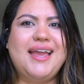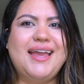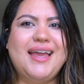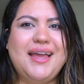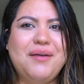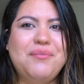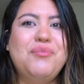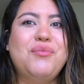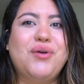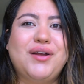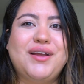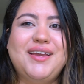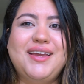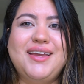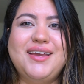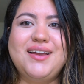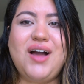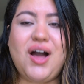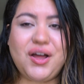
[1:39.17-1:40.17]
am
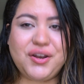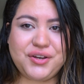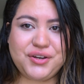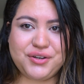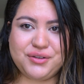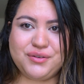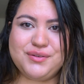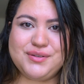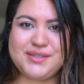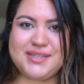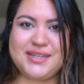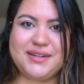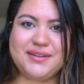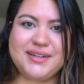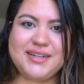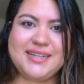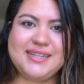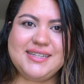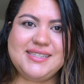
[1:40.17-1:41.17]
working on a new
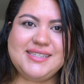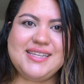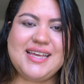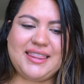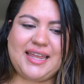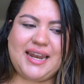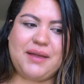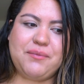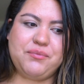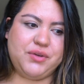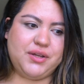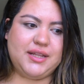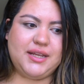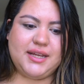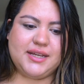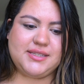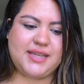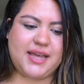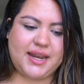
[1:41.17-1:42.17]
series that I'm really
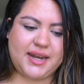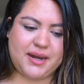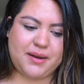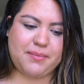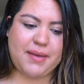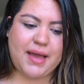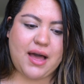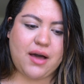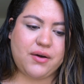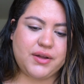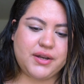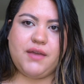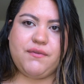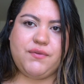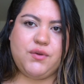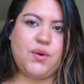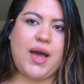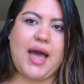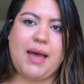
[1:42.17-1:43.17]
excited about.
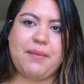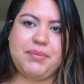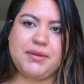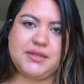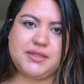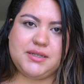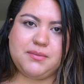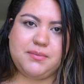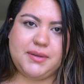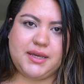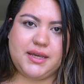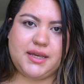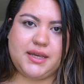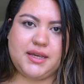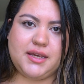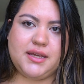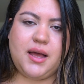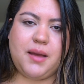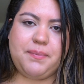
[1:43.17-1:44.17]
If you happen to
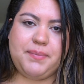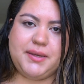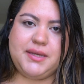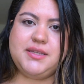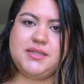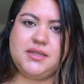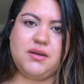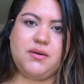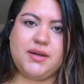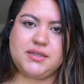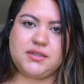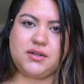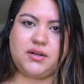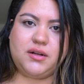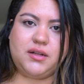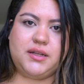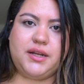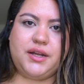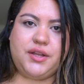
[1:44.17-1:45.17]
be a PCOS
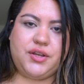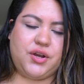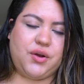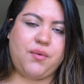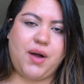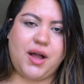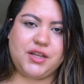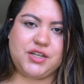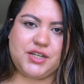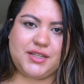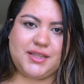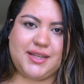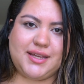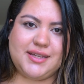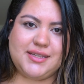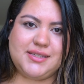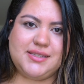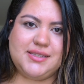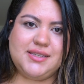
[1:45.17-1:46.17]
girly and you're watching
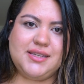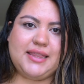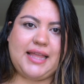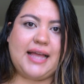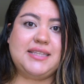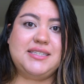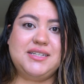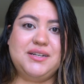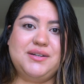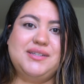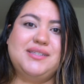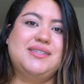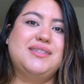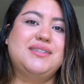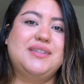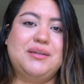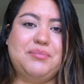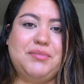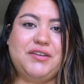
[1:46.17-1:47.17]
this, that series is
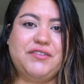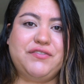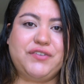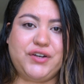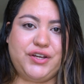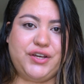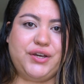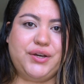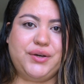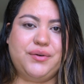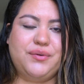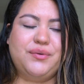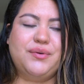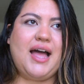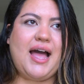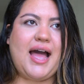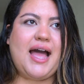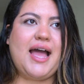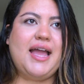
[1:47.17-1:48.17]
going to be for you.
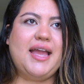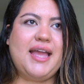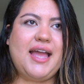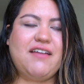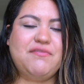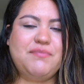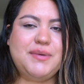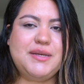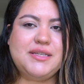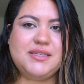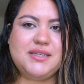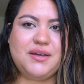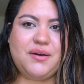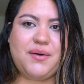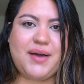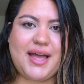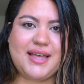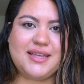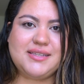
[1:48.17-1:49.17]
I have
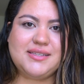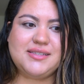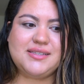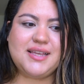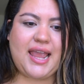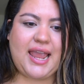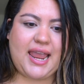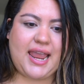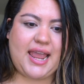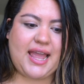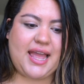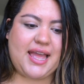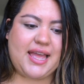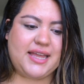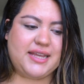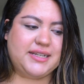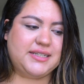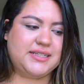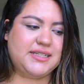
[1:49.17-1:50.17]
PCOS,
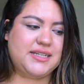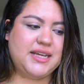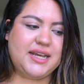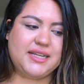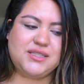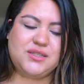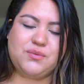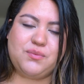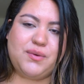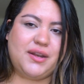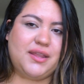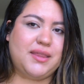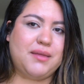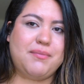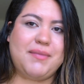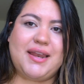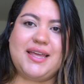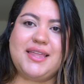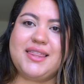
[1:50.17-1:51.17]
and it's one of the
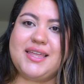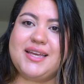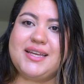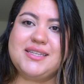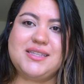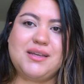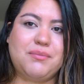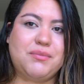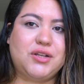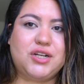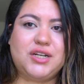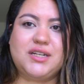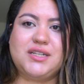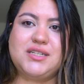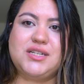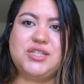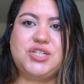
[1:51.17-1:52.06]
many things I'm learning to